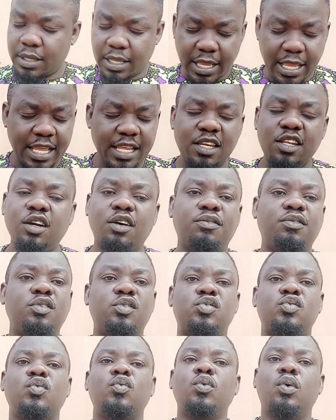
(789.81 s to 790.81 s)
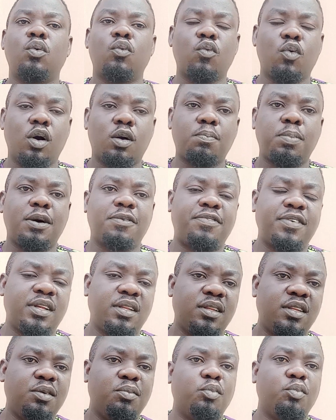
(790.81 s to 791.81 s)
Any of the two will work
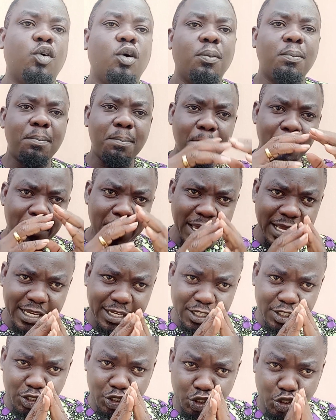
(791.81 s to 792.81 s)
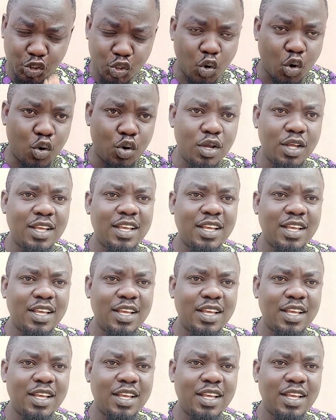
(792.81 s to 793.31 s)
perfectly, but make sure